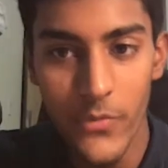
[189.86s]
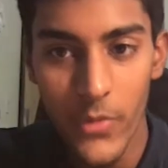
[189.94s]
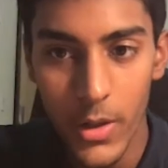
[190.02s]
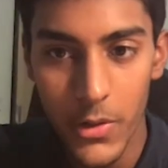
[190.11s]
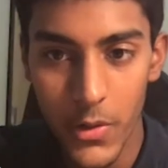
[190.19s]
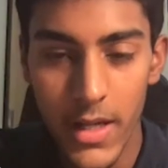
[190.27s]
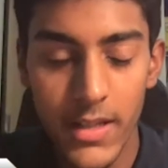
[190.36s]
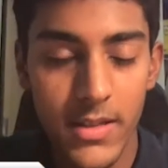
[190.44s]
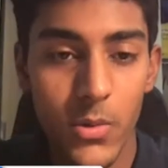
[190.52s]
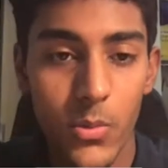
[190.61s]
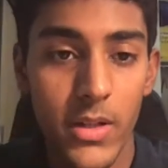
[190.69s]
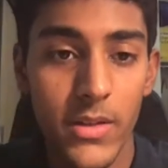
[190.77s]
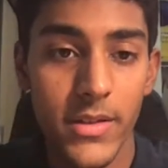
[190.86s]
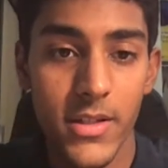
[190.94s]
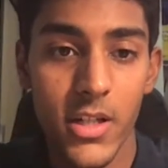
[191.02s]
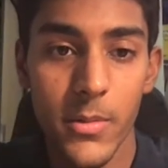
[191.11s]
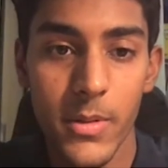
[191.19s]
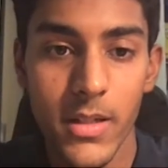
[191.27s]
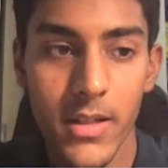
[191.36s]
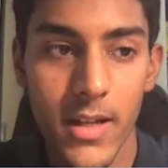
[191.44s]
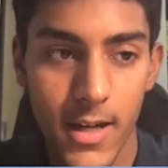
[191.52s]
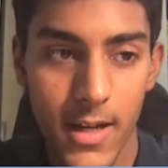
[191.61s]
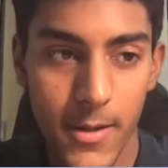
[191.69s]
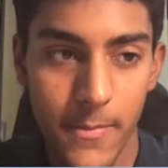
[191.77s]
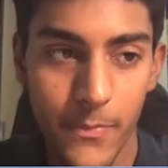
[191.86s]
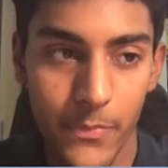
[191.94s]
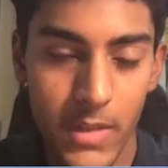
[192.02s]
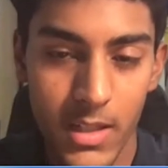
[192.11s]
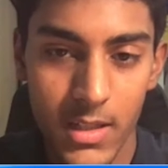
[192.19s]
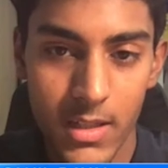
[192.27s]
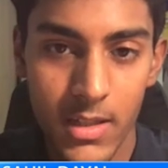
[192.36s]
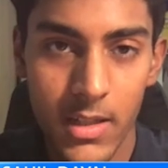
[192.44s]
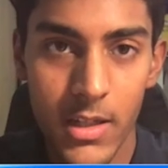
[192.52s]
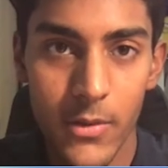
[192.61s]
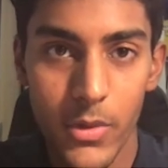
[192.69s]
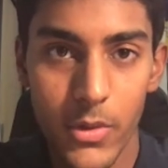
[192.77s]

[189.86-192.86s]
felt great to win the tournament. It